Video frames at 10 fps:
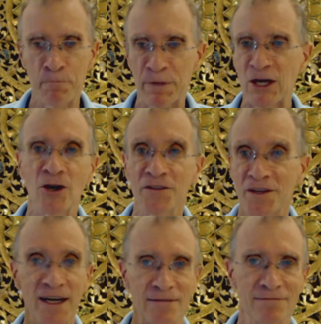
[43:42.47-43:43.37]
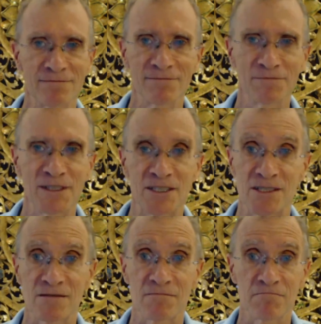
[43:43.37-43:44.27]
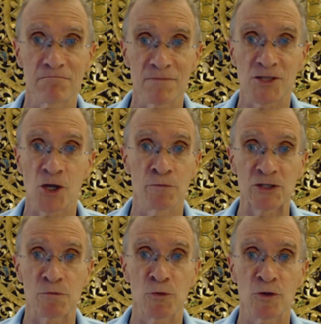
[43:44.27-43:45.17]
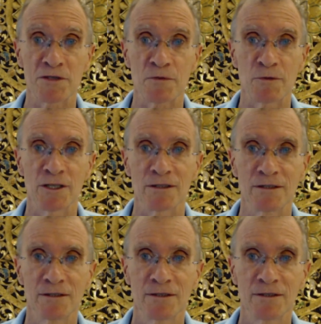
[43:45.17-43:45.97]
beyond that, there's so much more as well.